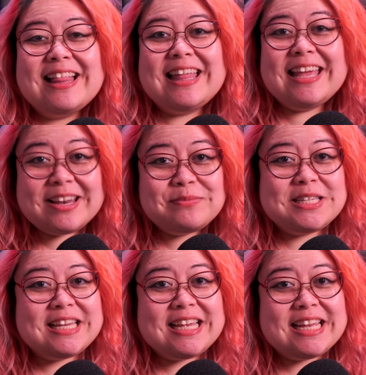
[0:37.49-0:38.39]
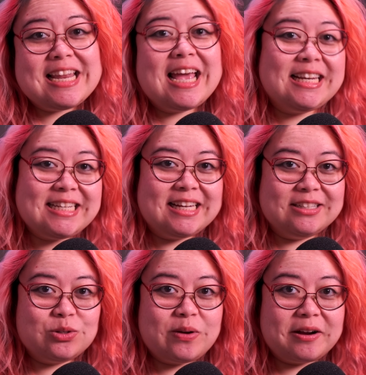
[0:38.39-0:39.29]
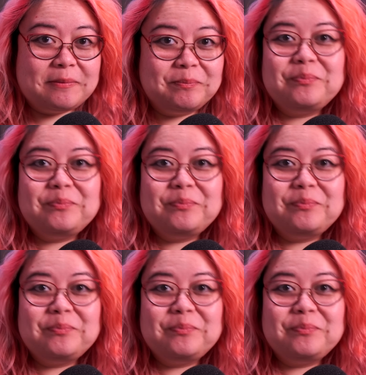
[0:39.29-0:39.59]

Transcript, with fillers: in Obsidian and elsewhere.